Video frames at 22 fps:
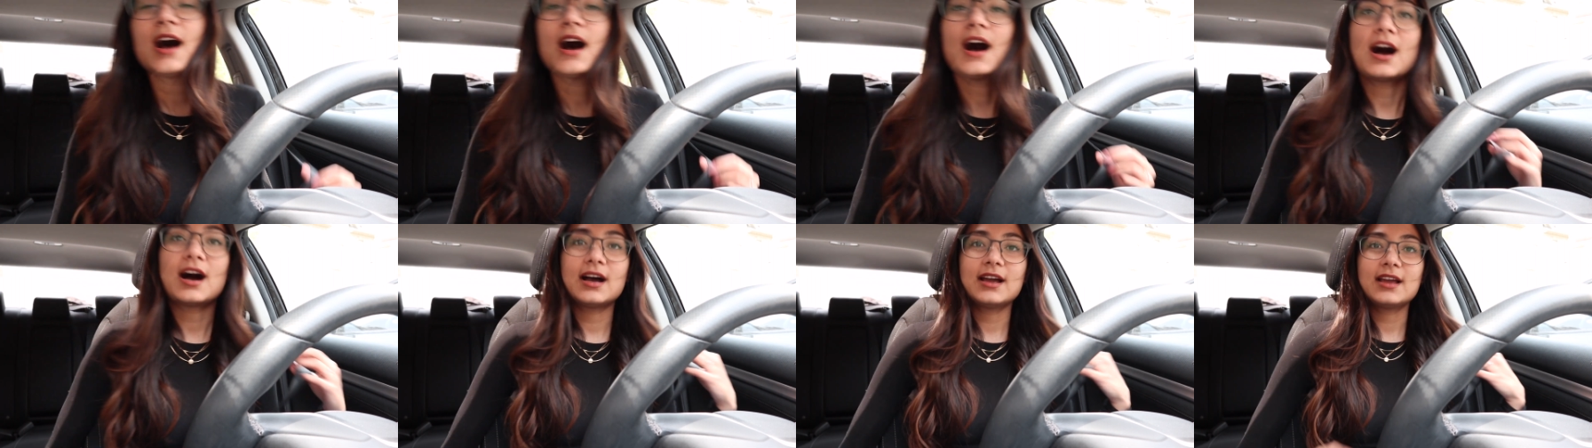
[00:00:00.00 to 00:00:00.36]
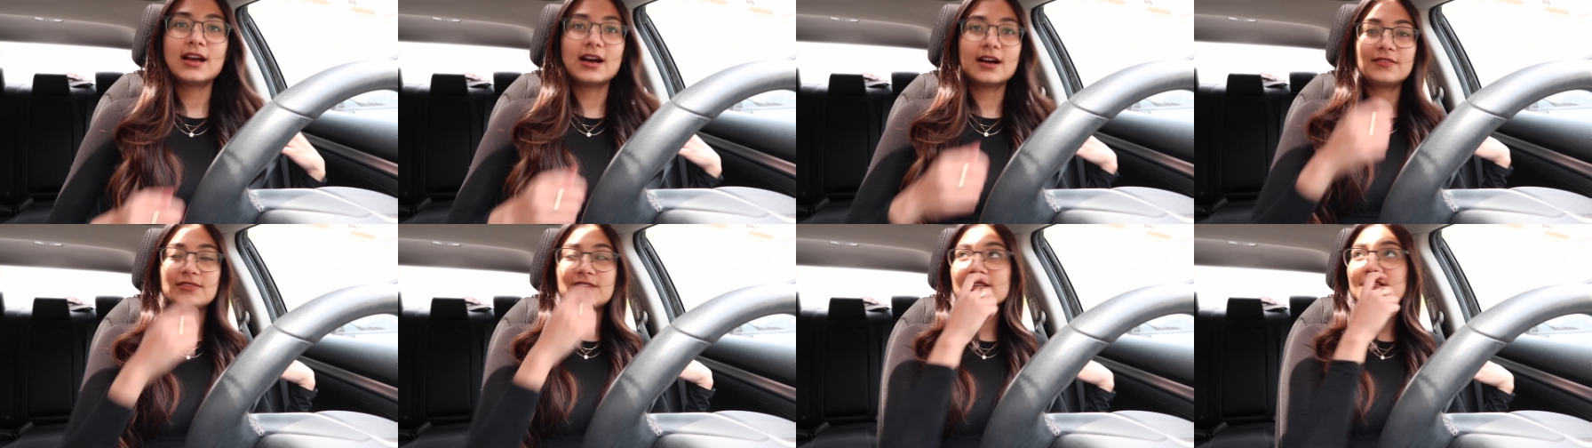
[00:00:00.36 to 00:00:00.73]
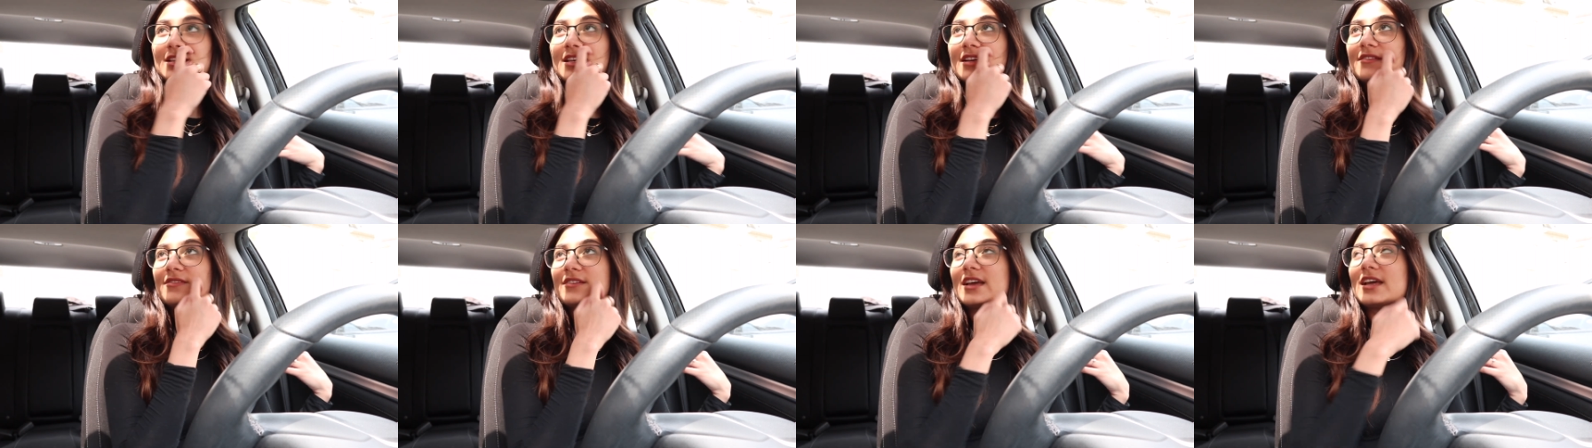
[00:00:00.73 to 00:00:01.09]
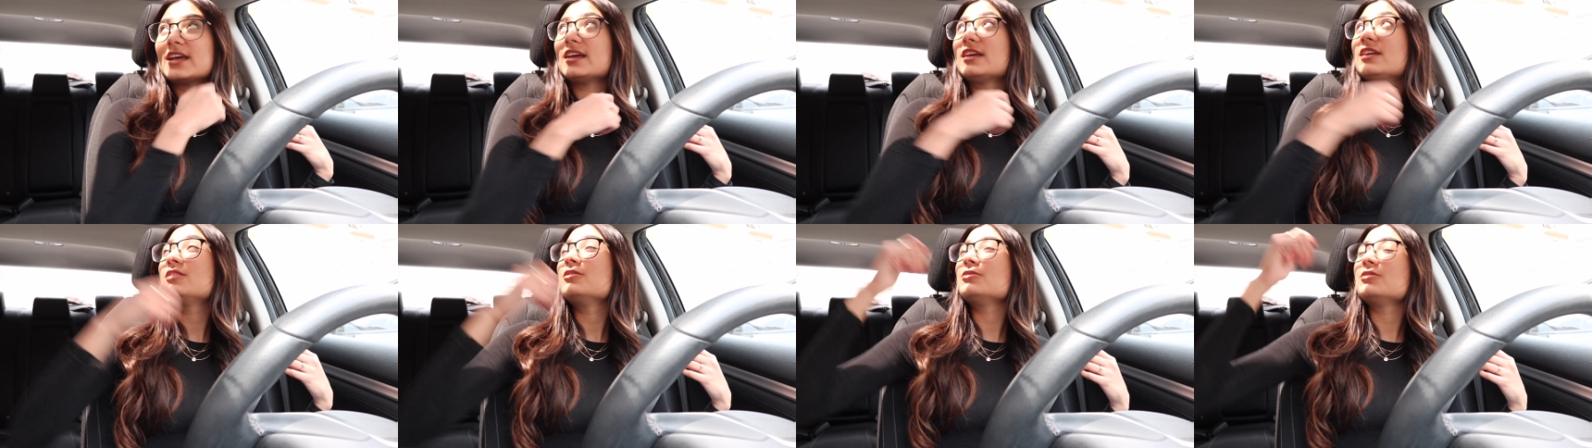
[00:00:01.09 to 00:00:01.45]
I have to give
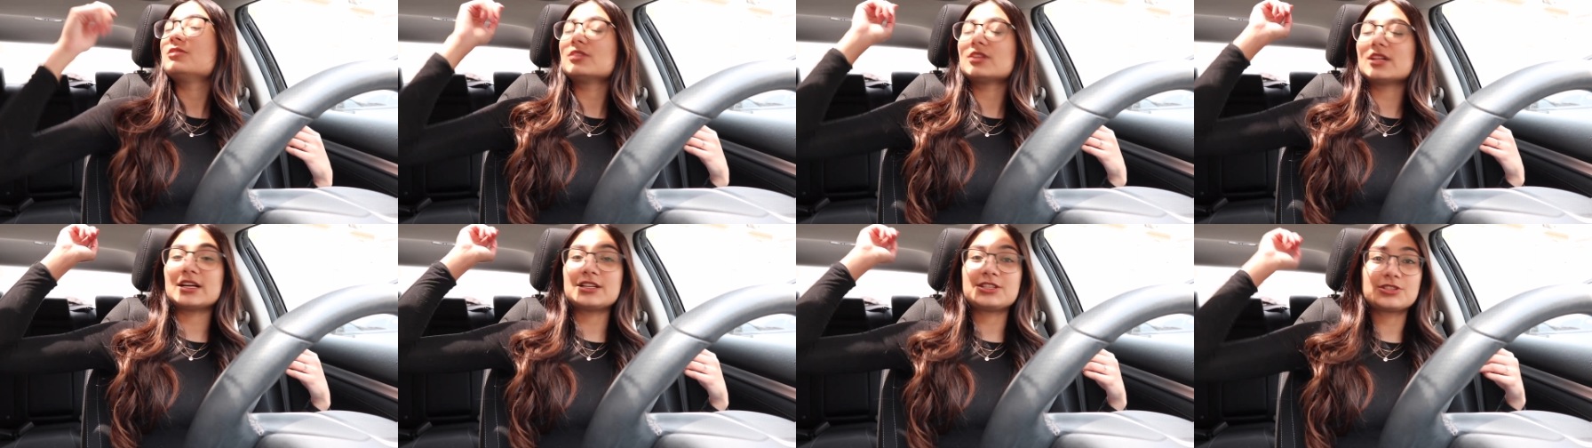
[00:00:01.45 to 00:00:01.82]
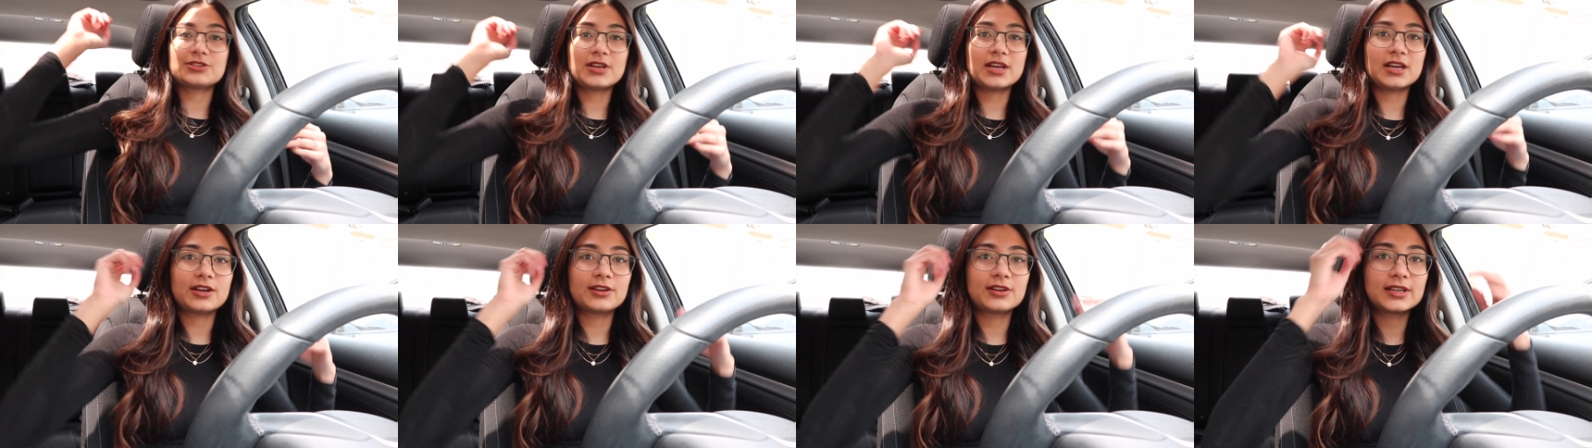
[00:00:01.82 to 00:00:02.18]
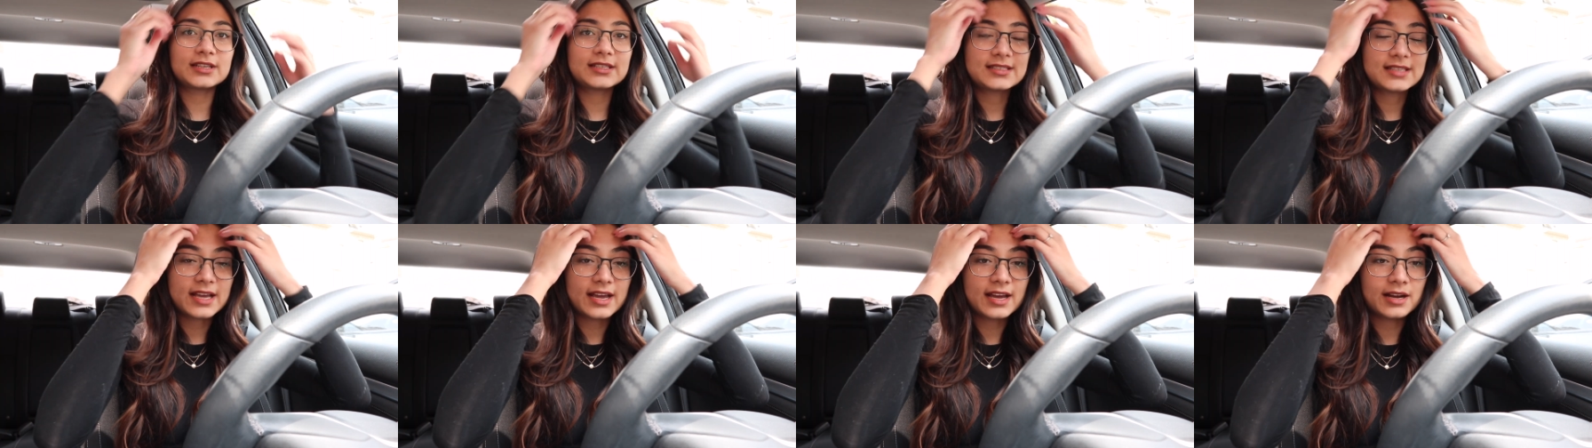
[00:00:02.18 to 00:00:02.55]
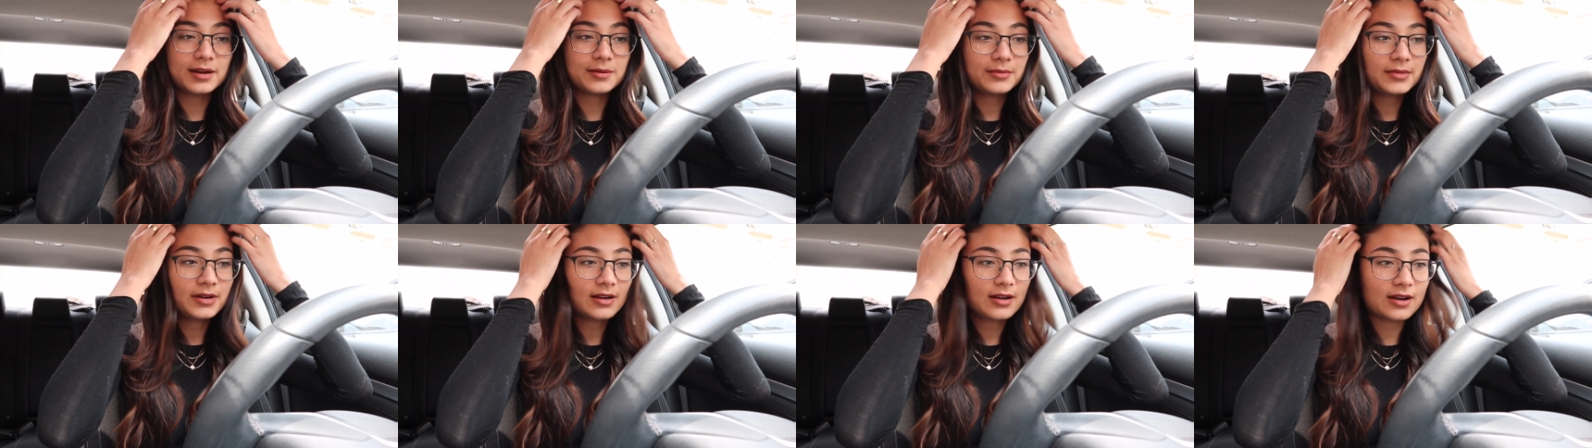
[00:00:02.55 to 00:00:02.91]
a Google Educator
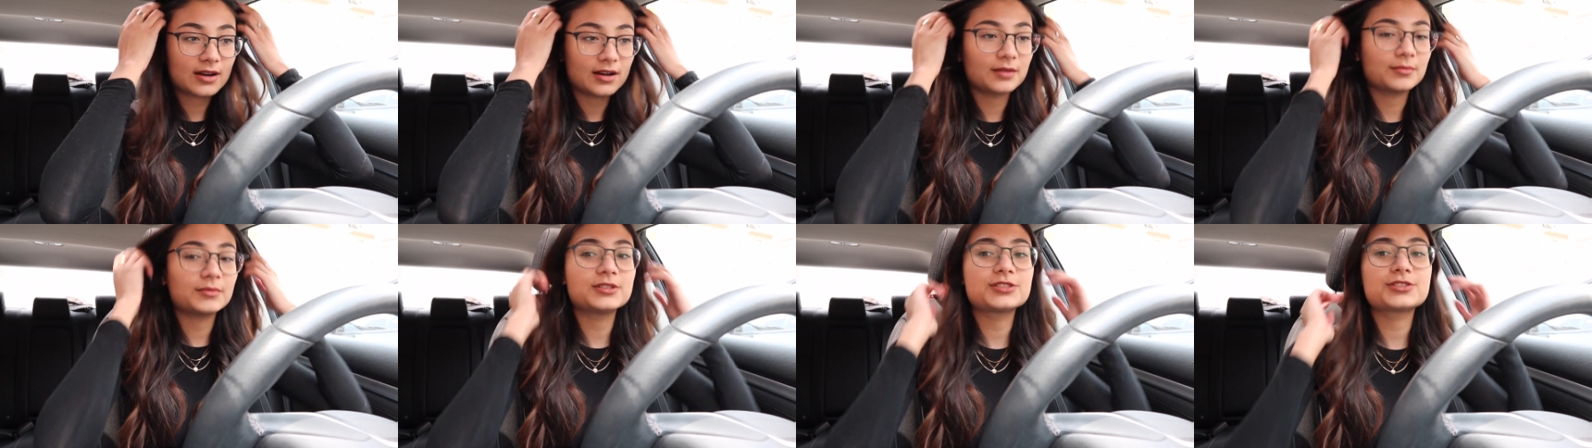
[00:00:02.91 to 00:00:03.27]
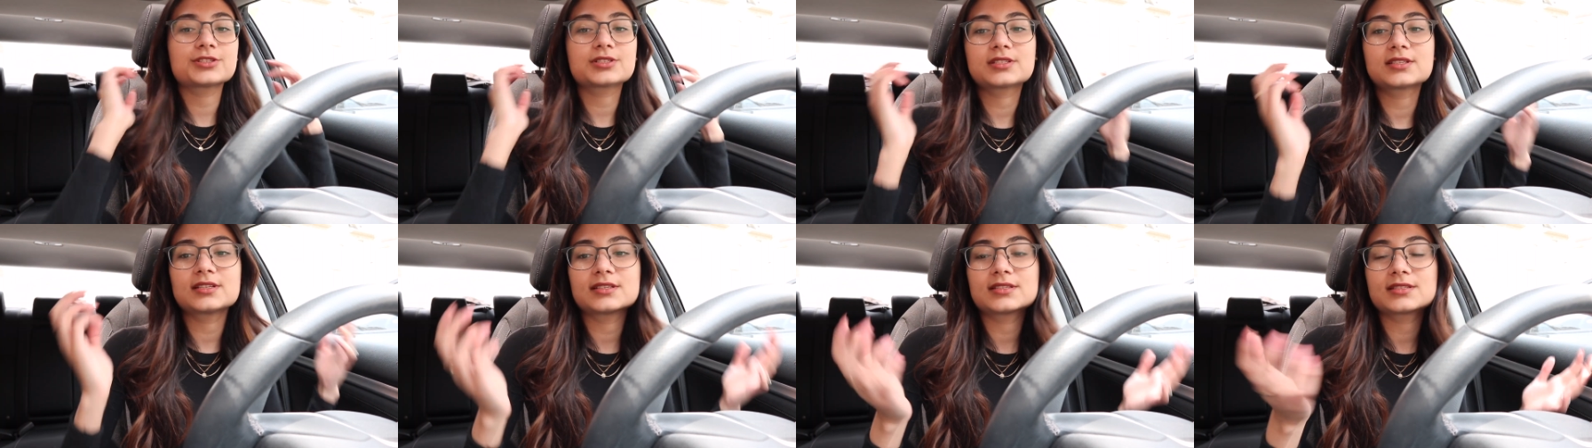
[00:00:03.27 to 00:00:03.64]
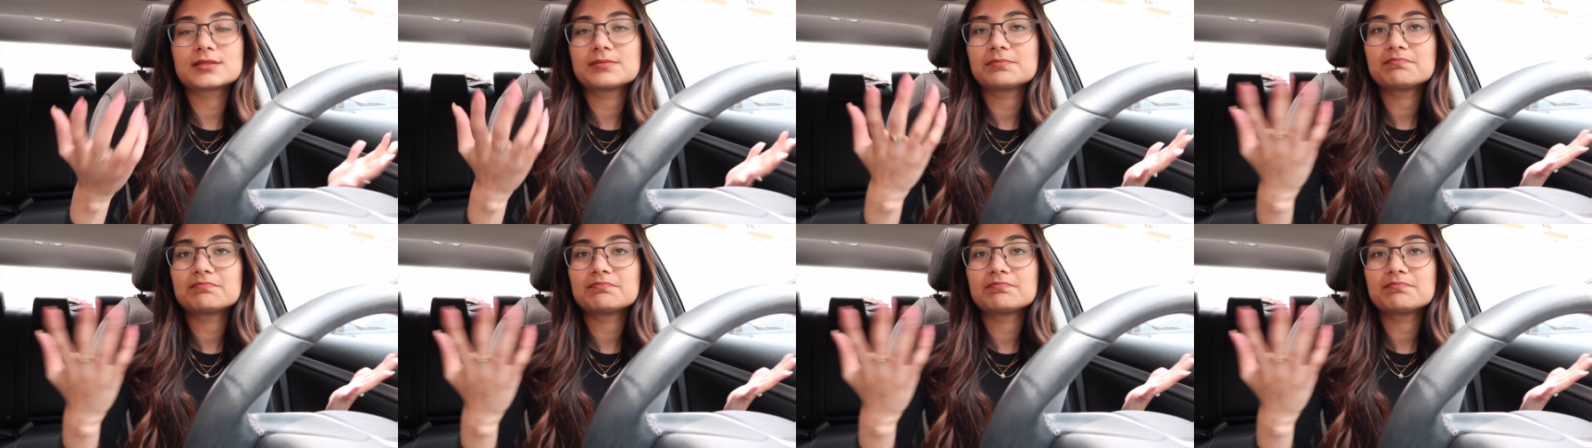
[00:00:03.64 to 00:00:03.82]
exam. Um, it's just this